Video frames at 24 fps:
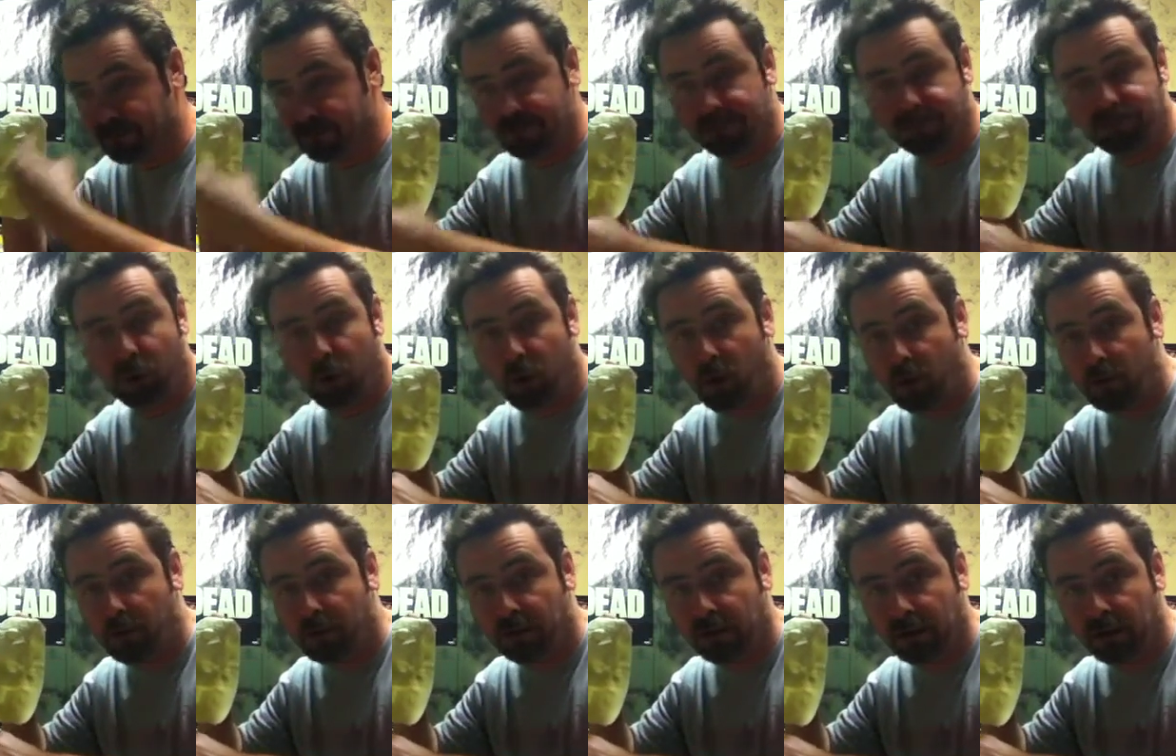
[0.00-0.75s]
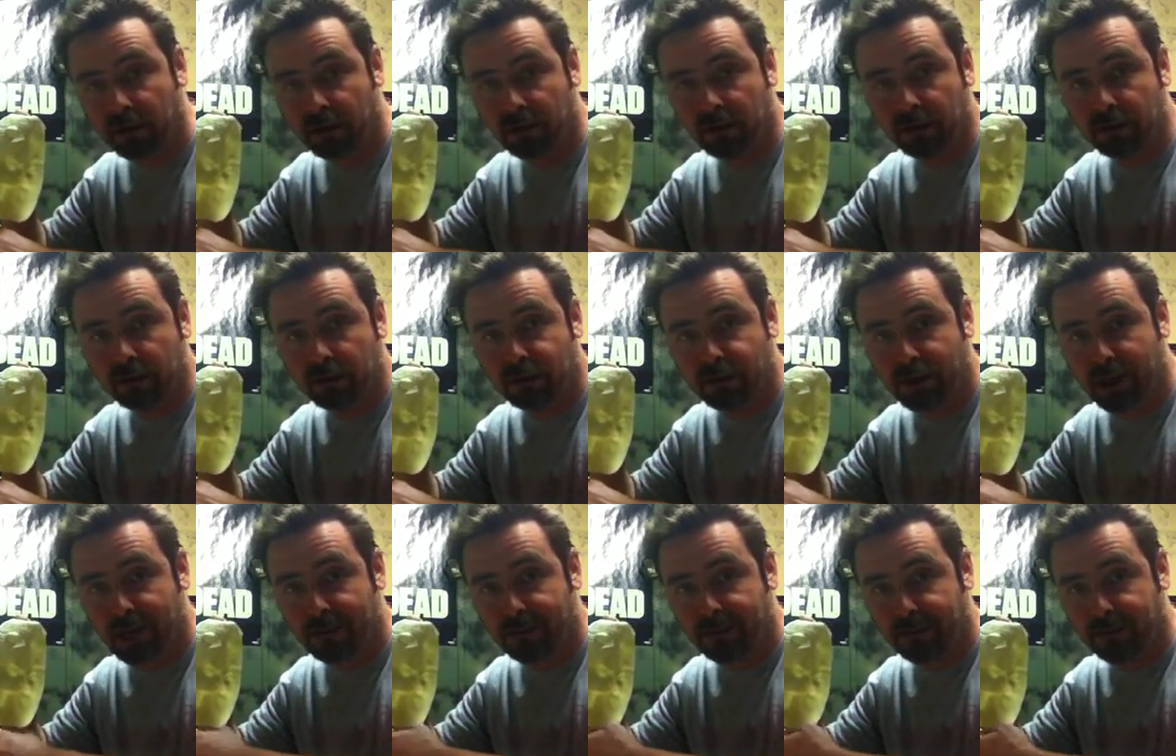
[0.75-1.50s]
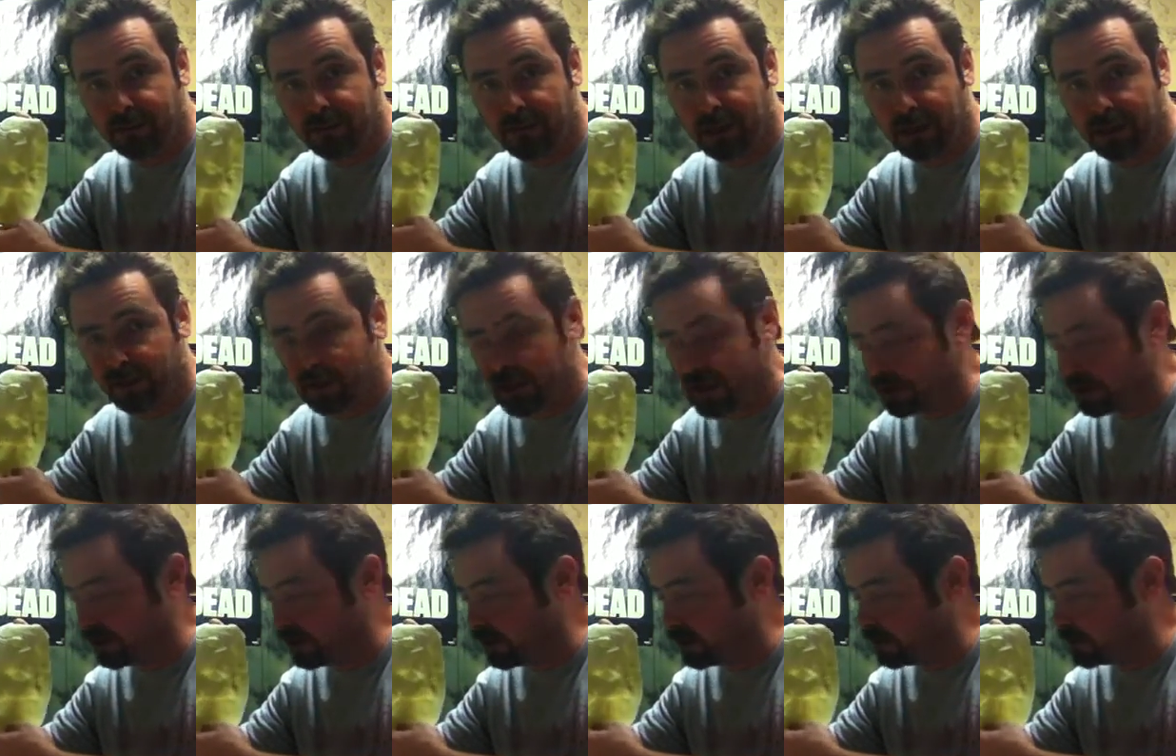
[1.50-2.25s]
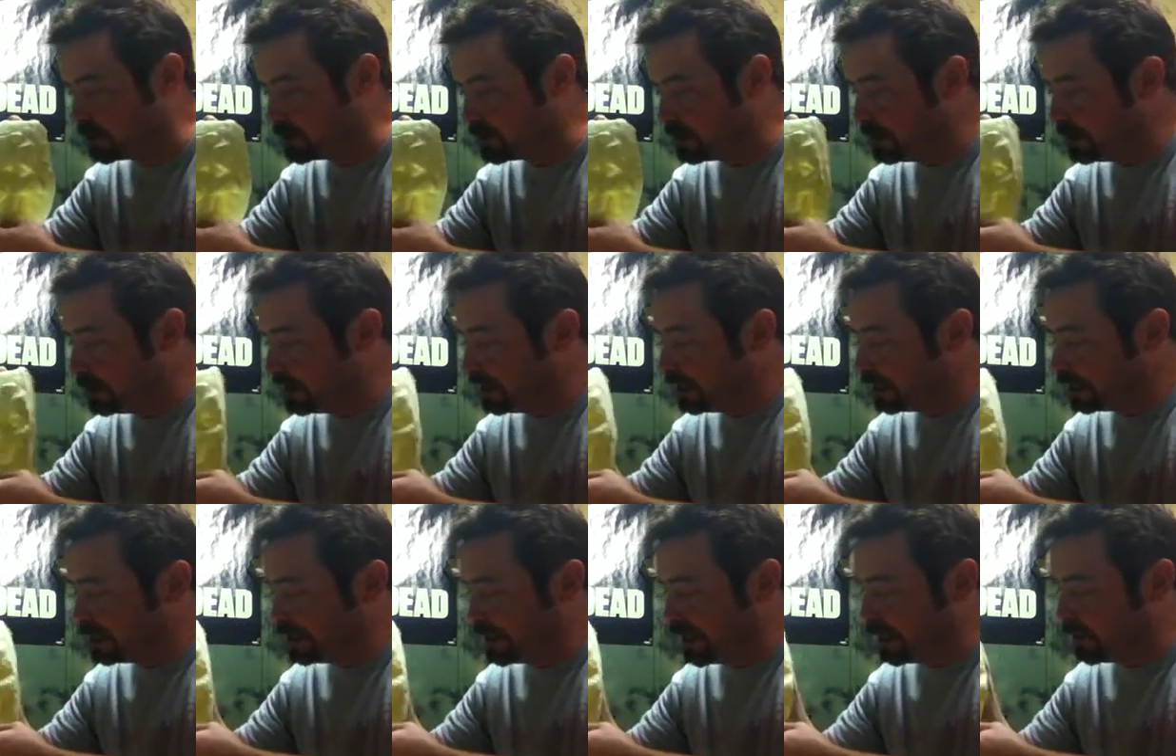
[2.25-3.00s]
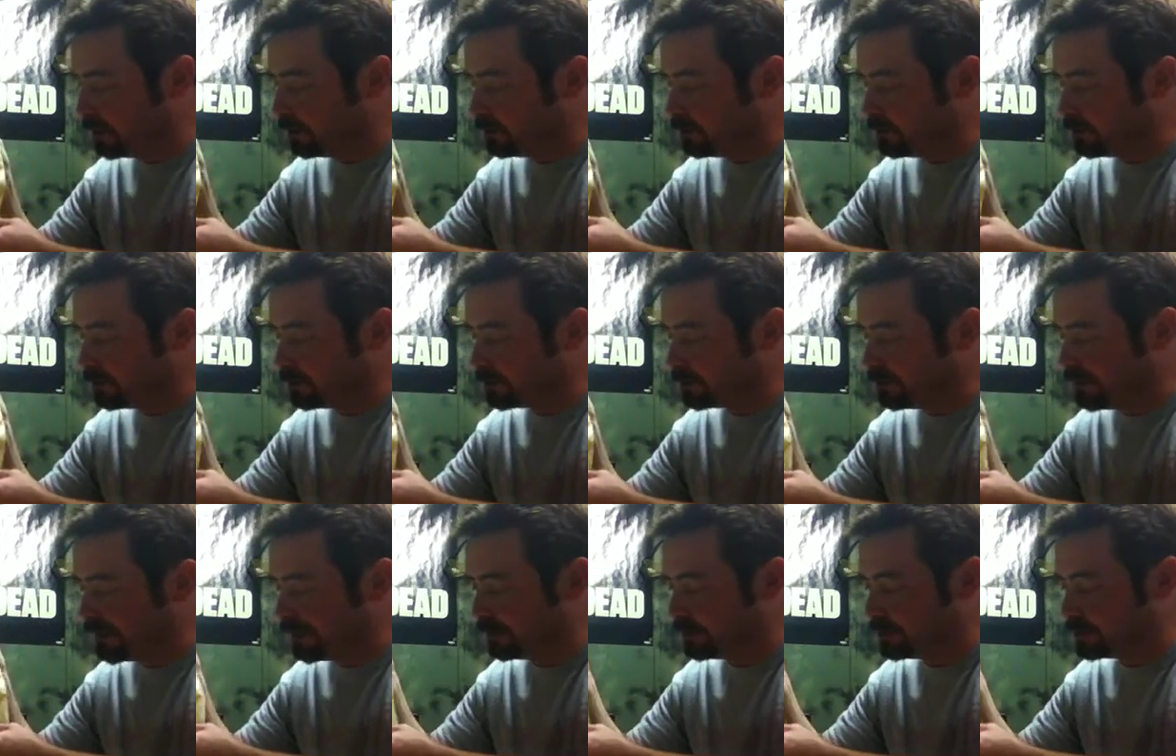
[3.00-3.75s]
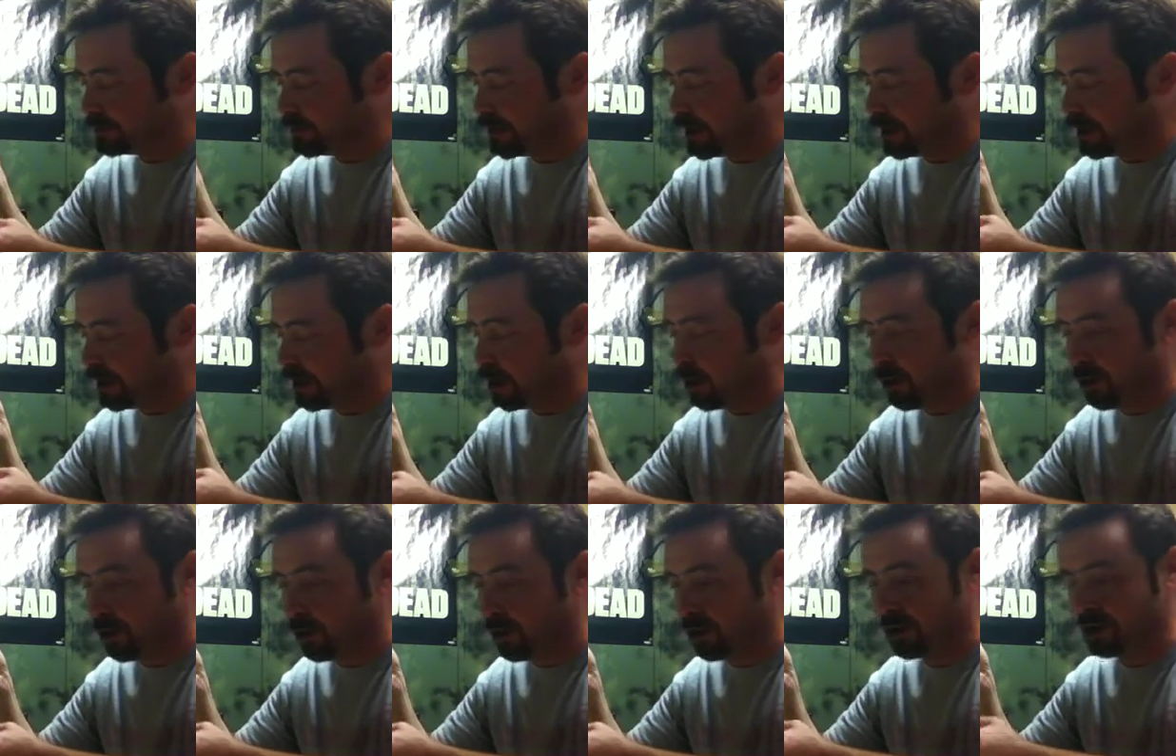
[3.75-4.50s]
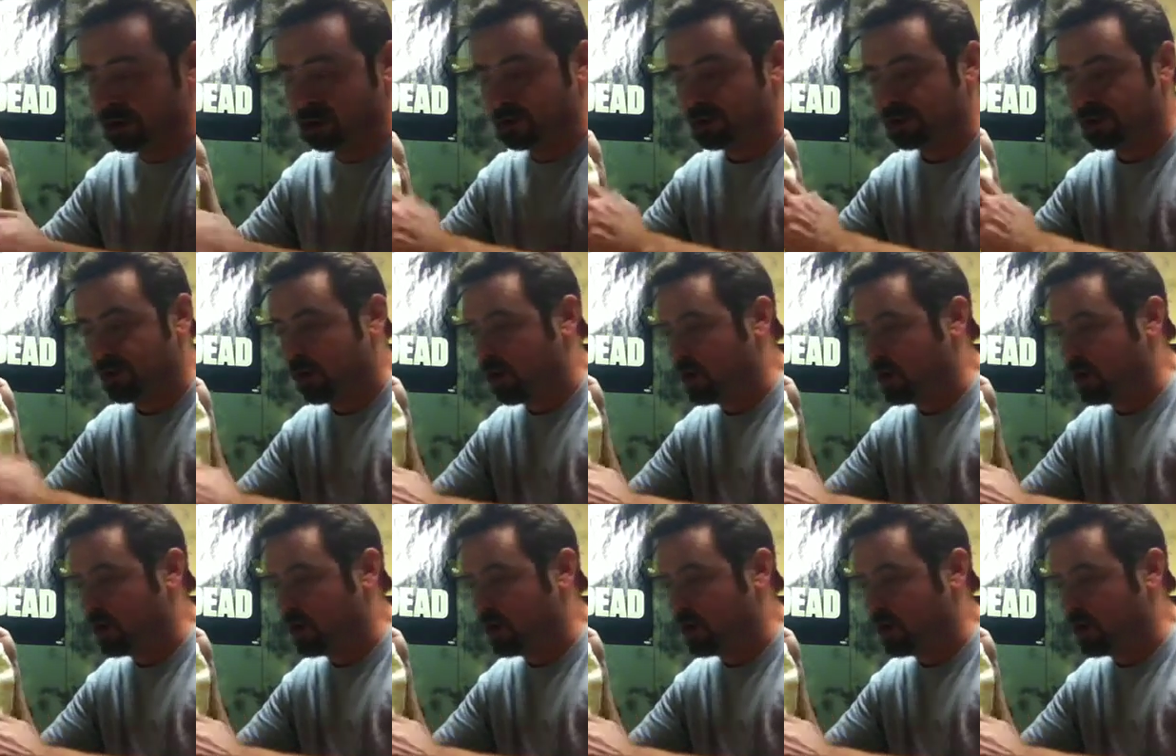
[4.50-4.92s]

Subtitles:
formed shape of a big round nose. Now, the main reason why it all works with an